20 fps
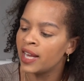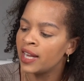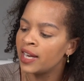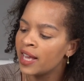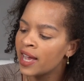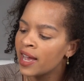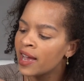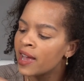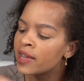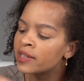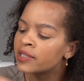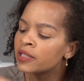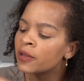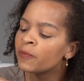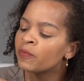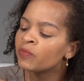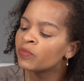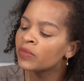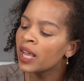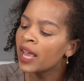and it
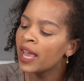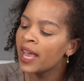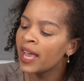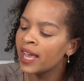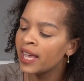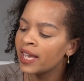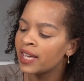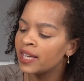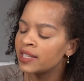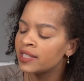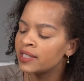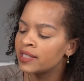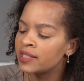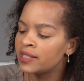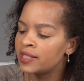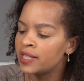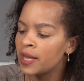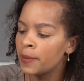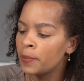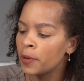has a
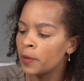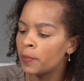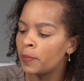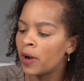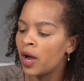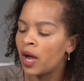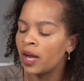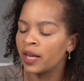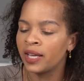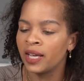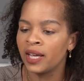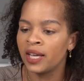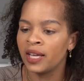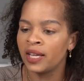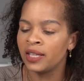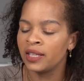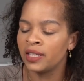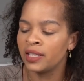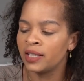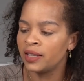zipper
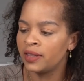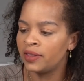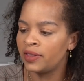pocket